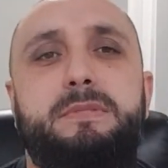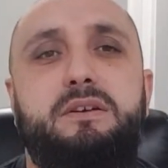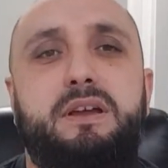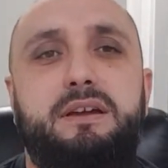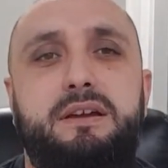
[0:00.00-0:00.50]

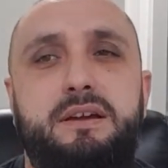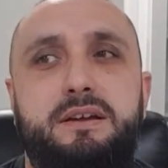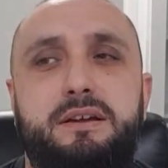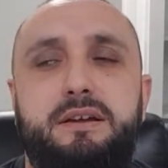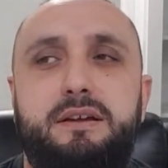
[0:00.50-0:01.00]
Okay,
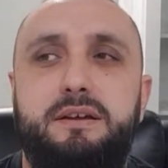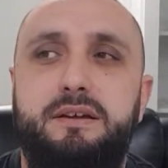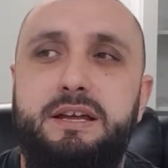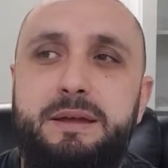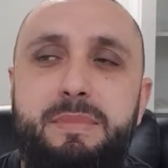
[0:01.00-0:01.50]

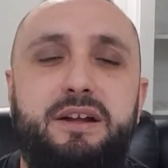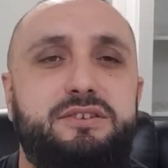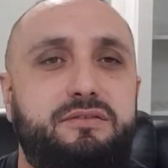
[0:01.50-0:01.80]
imagine a